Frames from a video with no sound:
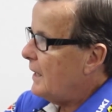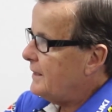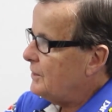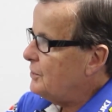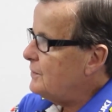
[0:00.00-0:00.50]

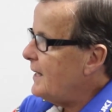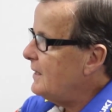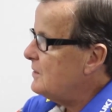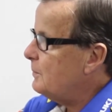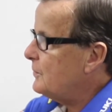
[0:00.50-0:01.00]
Did you
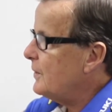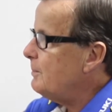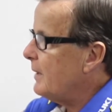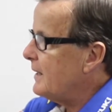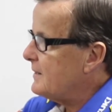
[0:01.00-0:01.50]
take
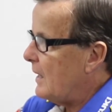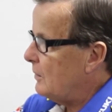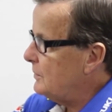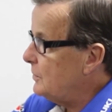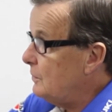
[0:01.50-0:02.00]
street bikes out
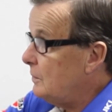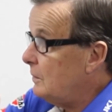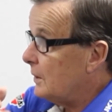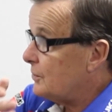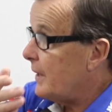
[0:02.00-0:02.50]
and
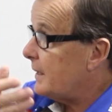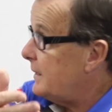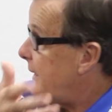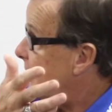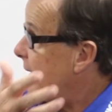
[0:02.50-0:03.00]
do a track
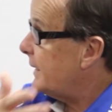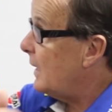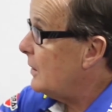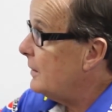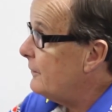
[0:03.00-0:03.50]
day like
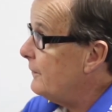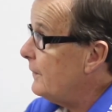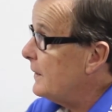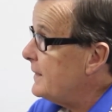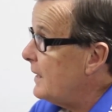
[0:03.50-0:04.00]
out at
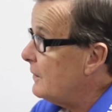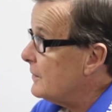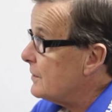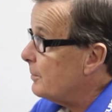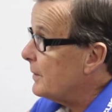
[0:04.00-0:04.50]
Fontana or
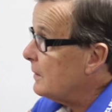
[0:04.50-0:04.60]
something?